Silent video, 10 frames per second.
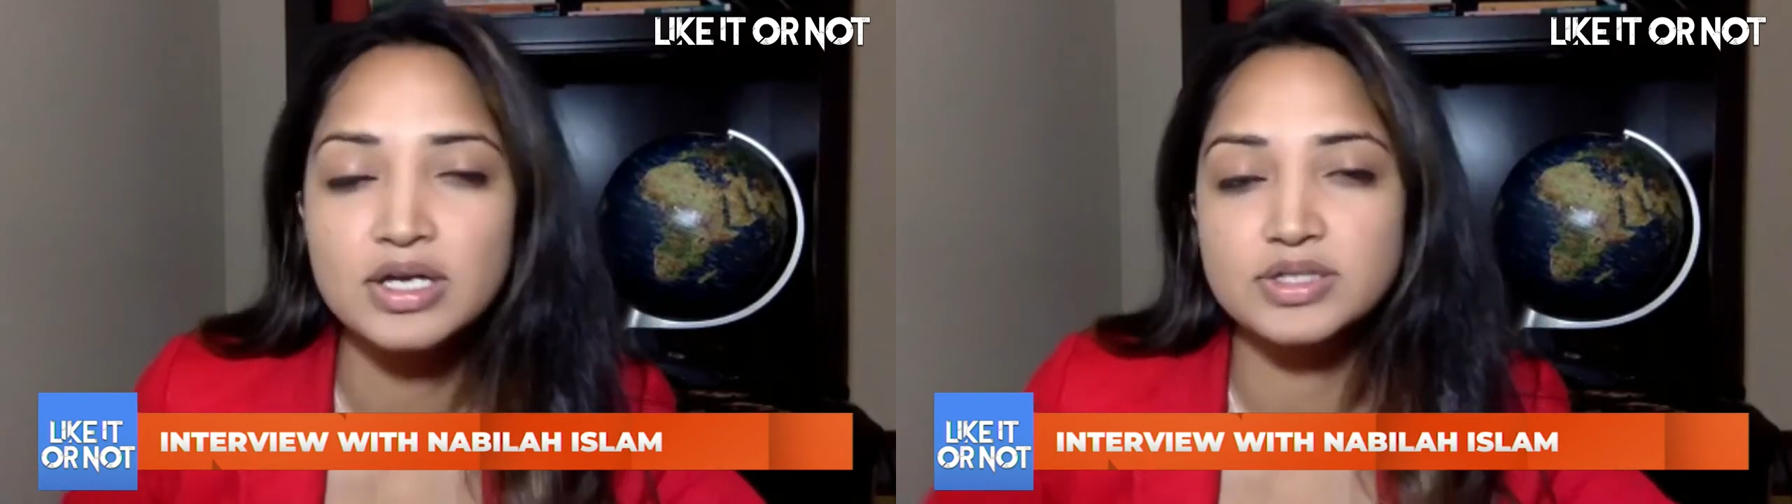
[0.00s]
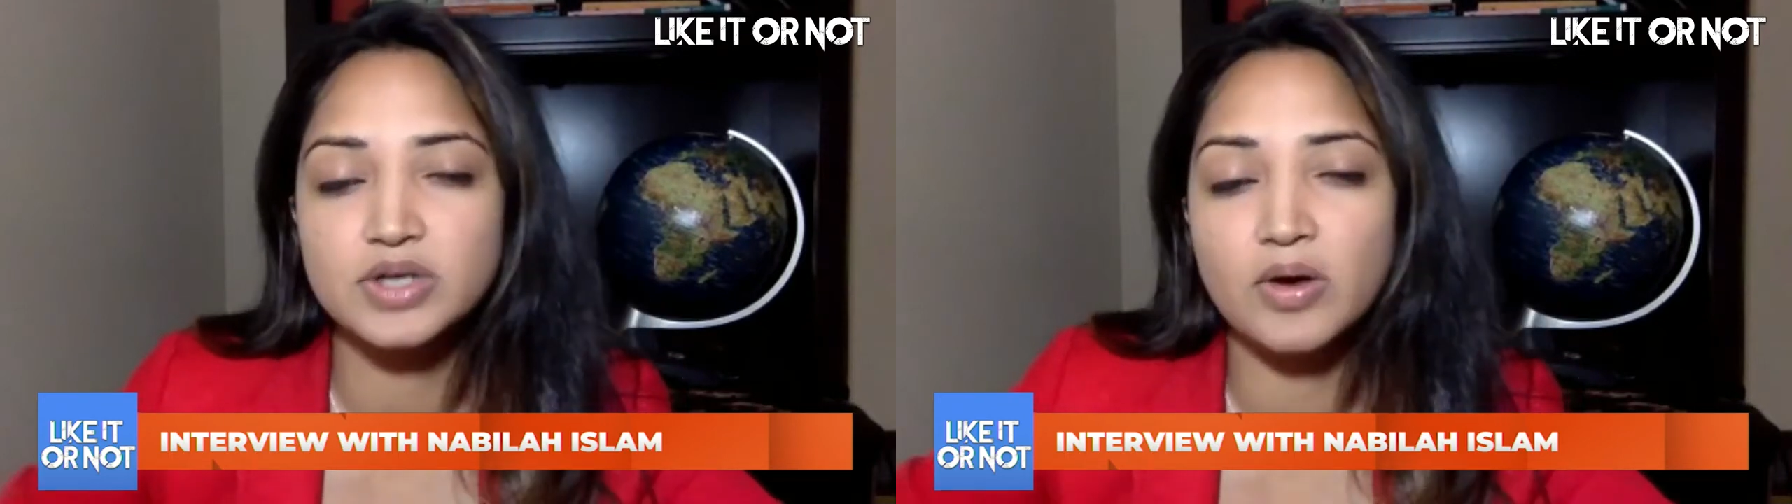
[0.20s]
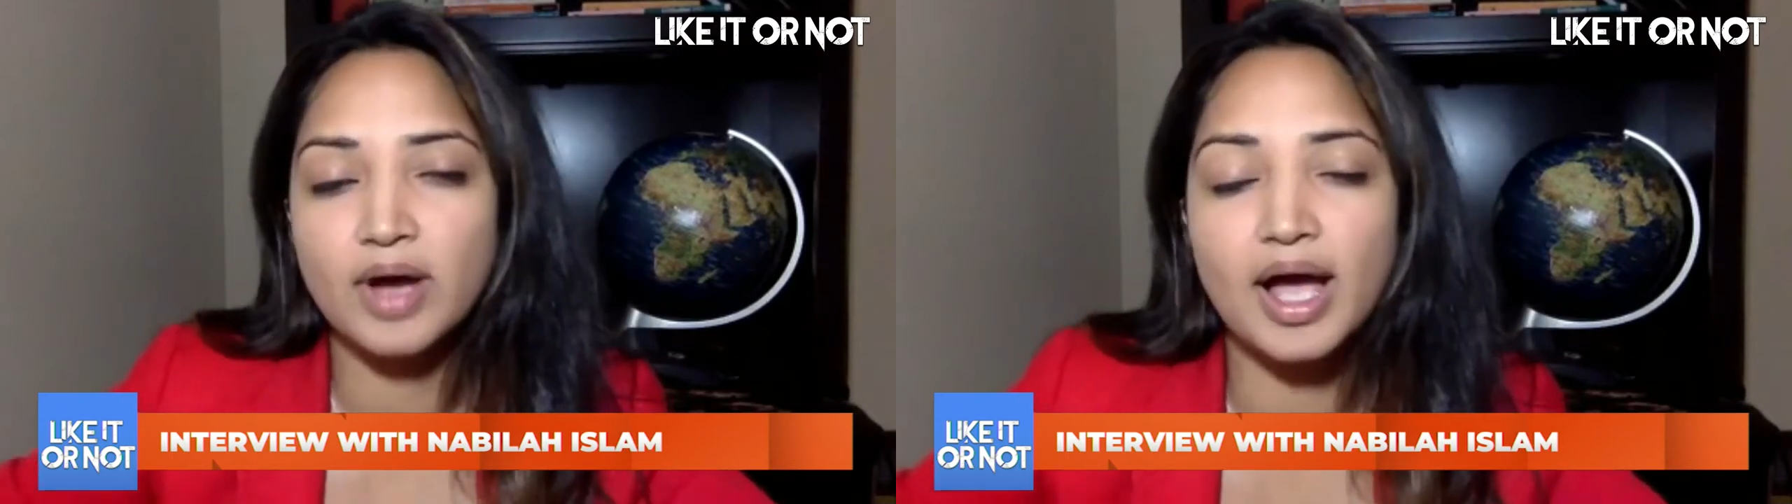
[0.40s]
So